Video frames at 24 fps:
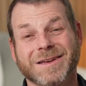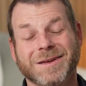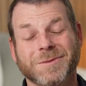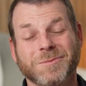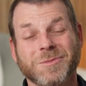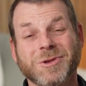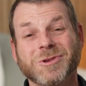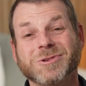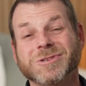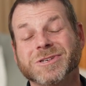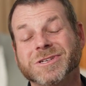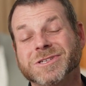
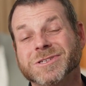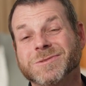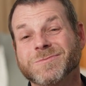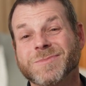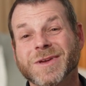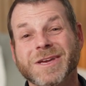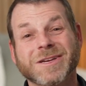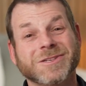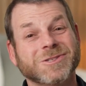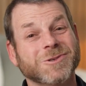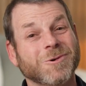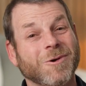Music
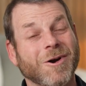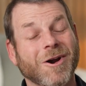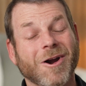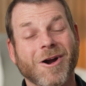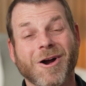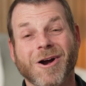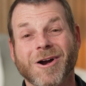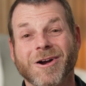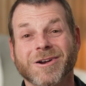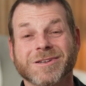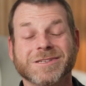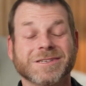speaks to our
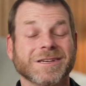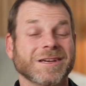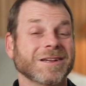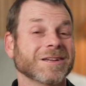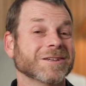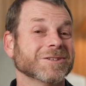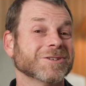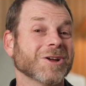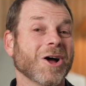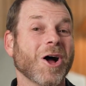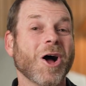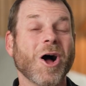hearts. It
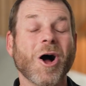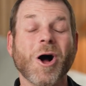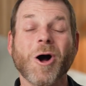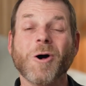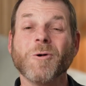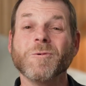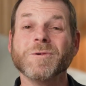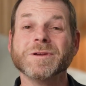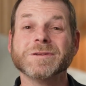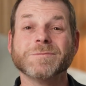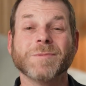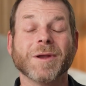has
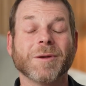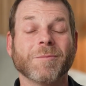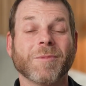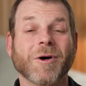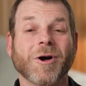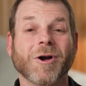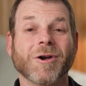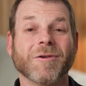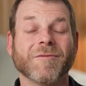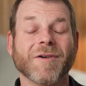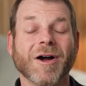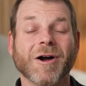always been a
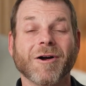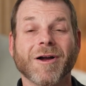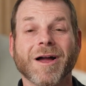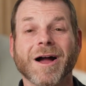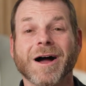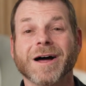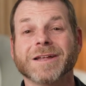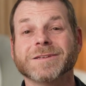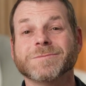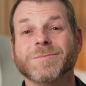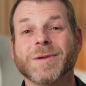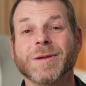part of how
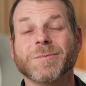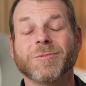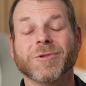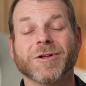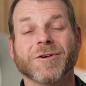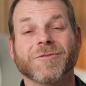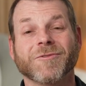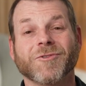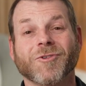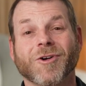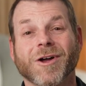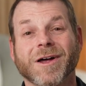God's people
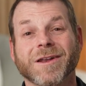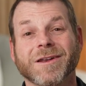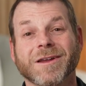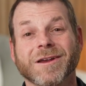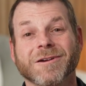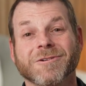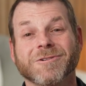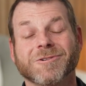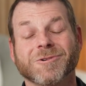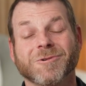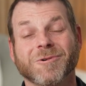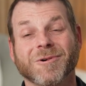have drawn
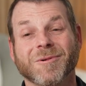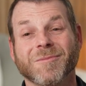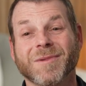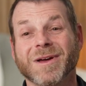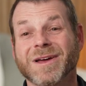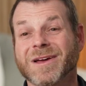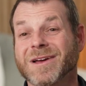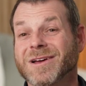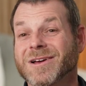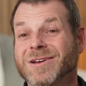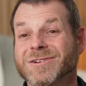near to him.